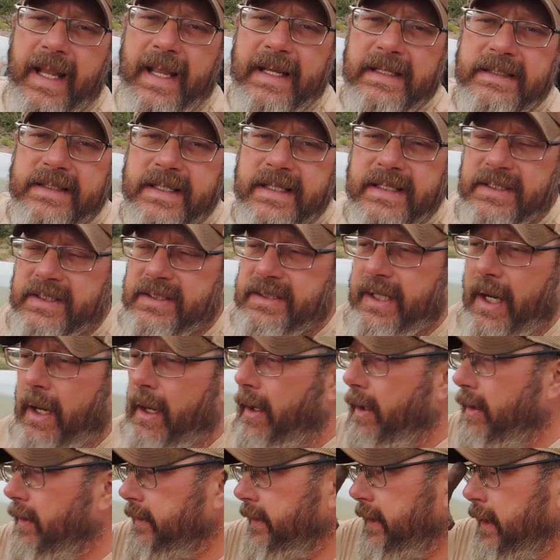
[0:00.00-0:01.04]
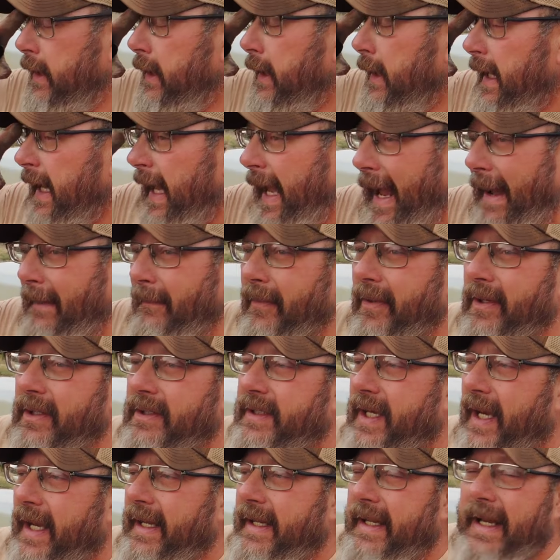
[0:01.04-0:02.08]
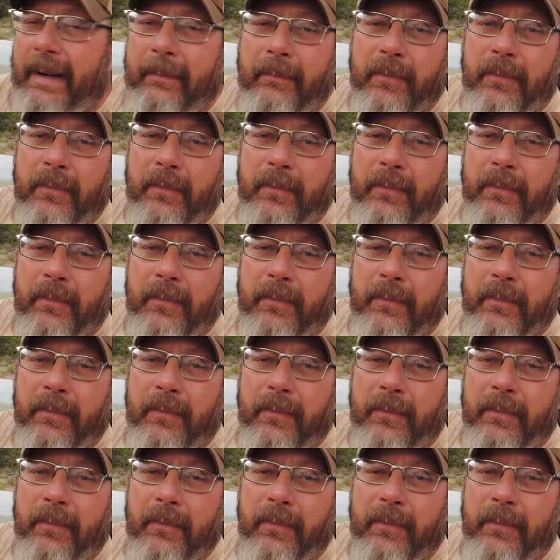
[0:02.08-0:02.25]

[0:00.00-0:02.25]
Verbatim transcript: the gates installed. I'm going to take it.